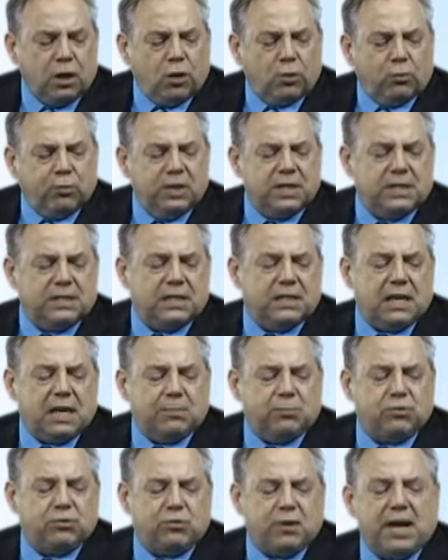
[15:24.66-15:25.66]
Reason
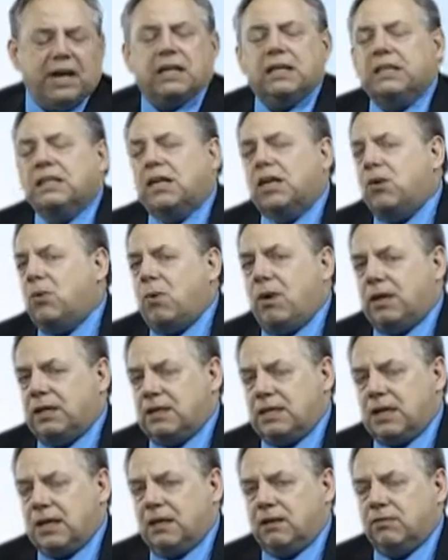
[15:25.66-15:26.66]
abstractly and
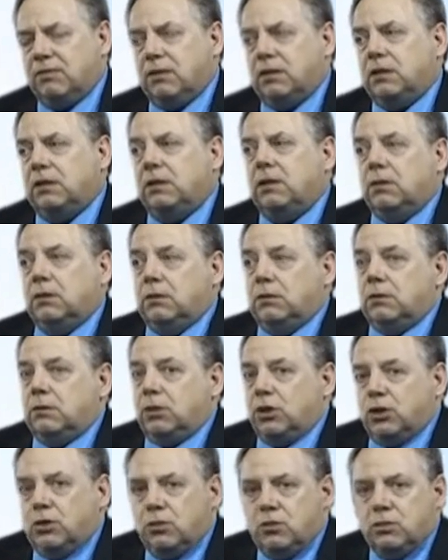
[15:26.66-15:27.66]
quantitatively,
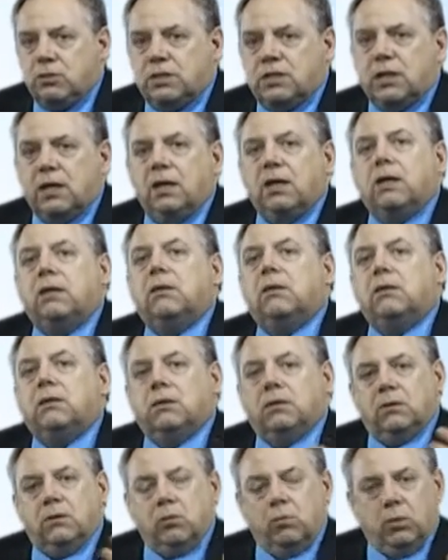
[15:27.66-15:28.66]
using
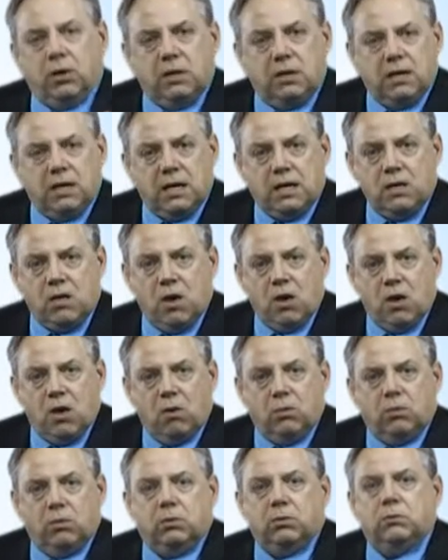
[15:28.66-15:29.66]
what do they
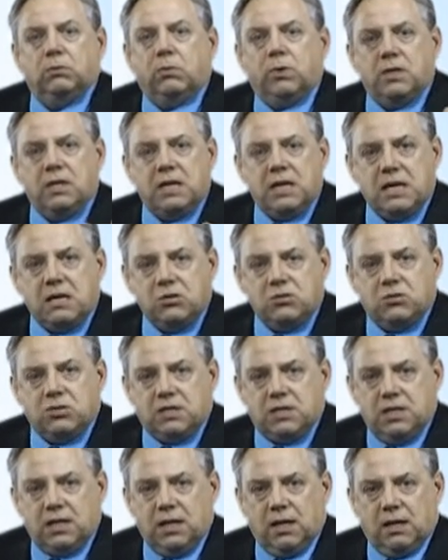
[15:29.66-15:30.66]
know, what do they
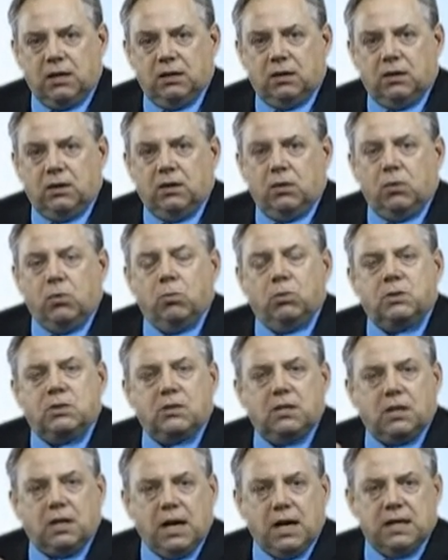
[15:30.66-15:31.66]
understand, what's
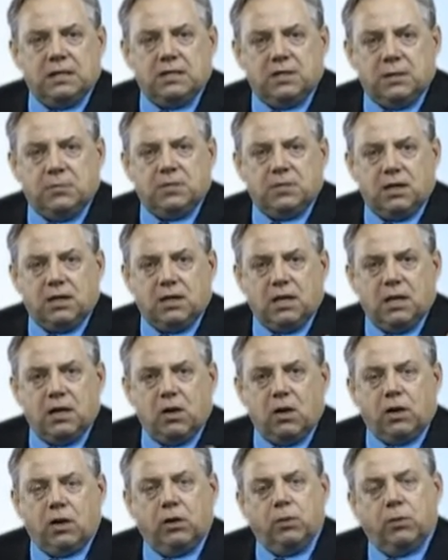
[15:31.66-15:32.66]
the concepts that they
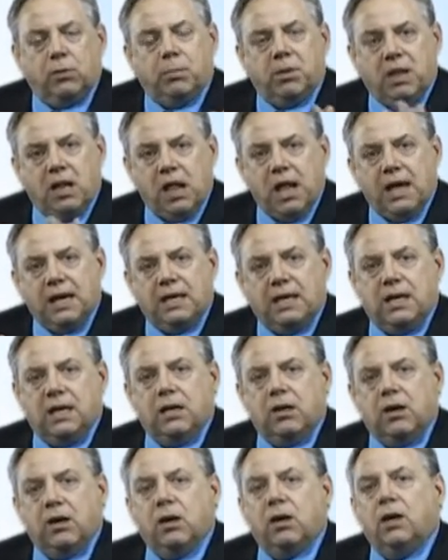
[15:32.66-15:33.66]
could apply
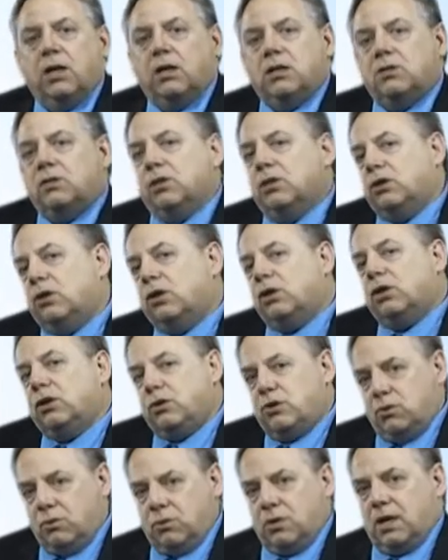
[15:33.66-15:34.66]
here to learn a
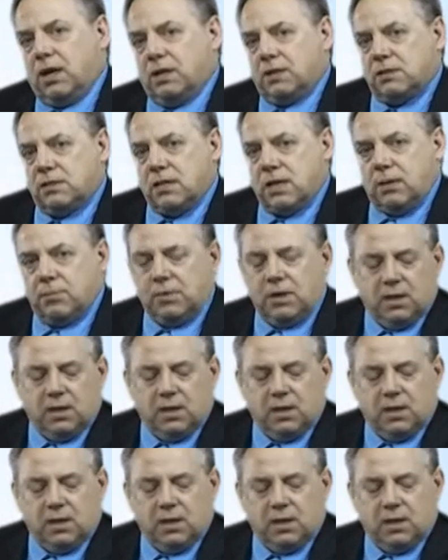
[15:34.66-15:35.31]
new concept.